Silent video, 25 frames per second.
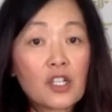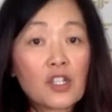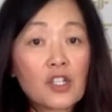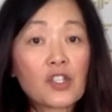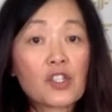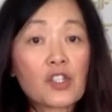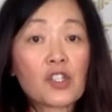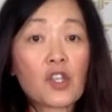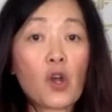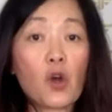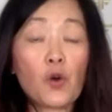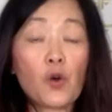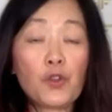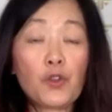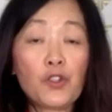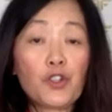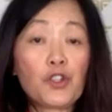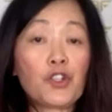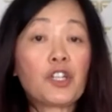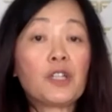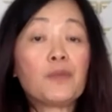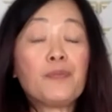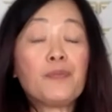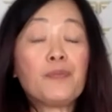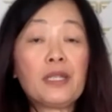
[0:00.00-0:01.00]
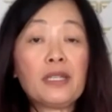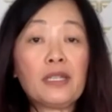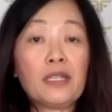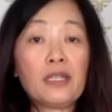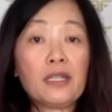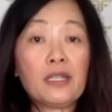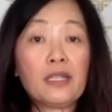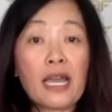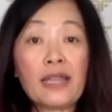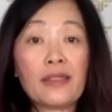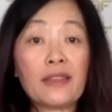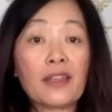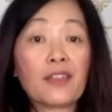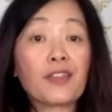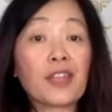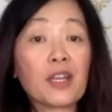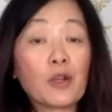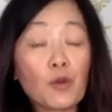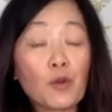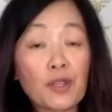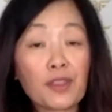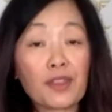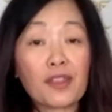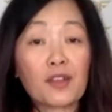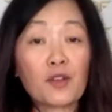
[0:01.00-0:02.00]
So you could be, and the thing
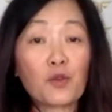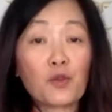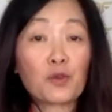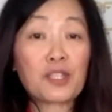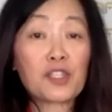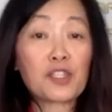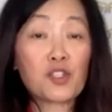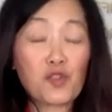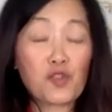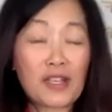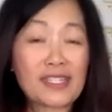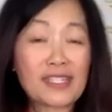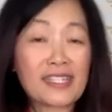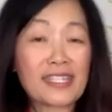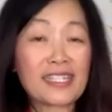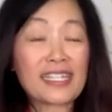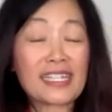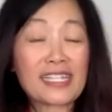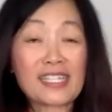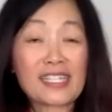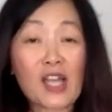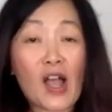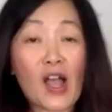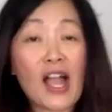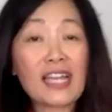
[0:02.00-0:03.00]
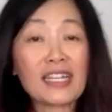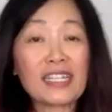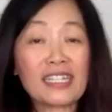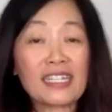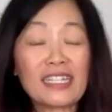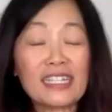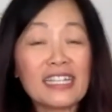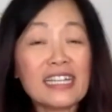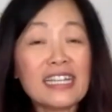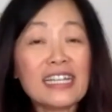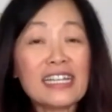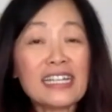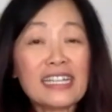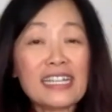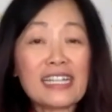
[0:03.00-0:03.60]
with stress and anxiety